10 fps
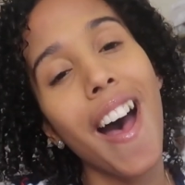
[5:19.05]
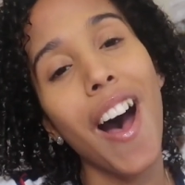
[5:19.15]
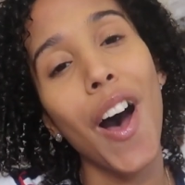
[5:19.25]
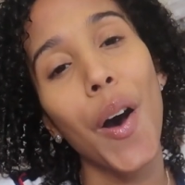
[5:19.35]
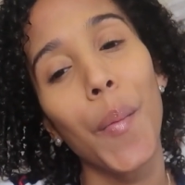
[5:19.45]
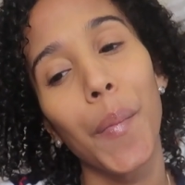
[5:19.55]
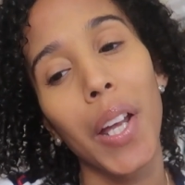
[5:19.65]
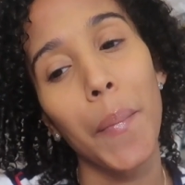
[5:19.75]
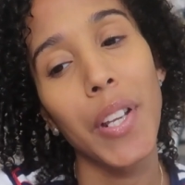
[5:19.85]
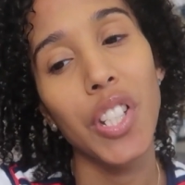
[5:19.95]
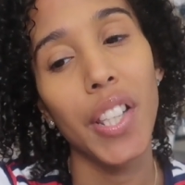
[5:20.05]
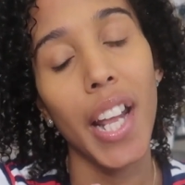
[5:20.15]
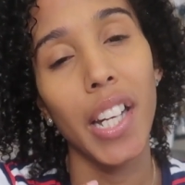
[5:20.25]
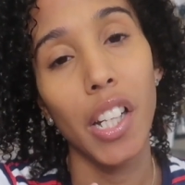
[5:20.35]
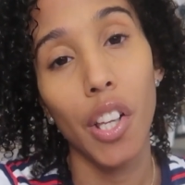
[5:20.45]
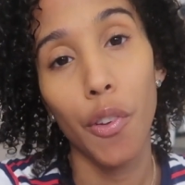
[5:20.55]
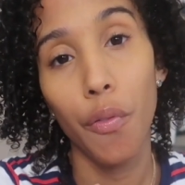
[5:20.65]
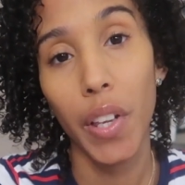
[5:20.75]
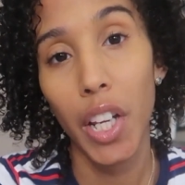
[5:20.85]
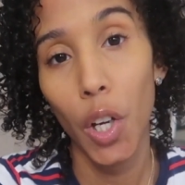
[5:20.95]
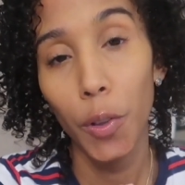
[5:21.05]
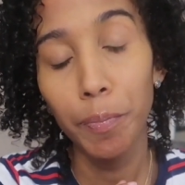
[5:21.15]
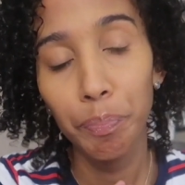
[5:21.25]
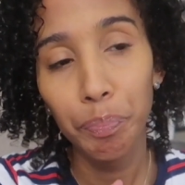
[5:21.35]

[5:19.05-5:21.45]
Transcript: I'm gonna mention that in another video.